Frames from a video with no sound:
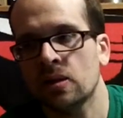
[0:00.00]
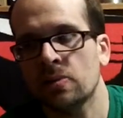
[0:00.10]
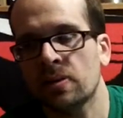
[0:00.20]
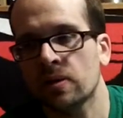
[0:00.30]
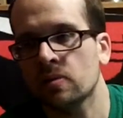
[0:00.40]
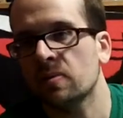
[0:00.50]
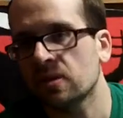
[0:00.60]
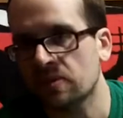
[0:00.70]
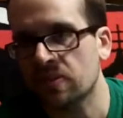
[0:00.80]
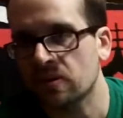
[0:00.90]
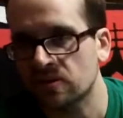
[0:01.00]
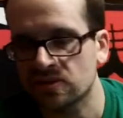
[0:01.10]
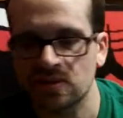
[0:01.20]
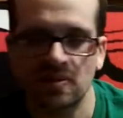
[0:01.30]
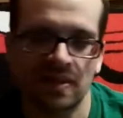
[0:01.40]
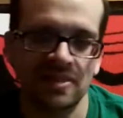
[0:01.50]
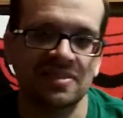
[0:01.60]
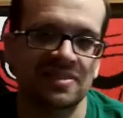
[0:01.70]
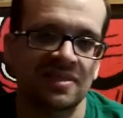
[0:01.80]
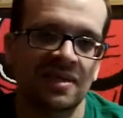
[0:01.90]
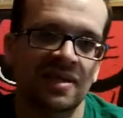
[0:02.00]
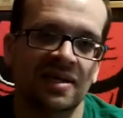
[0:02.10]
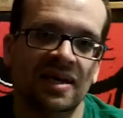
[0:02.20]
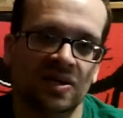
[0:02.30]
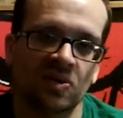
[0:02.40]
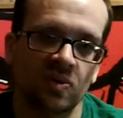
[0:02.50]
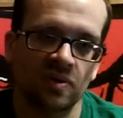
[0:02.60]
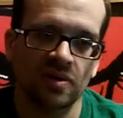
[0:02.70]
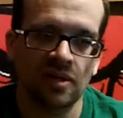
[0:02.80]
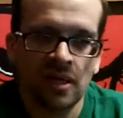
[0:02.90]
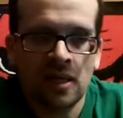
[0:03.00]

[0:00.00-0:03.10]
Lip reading: player make an appearance. So that's kind of cool.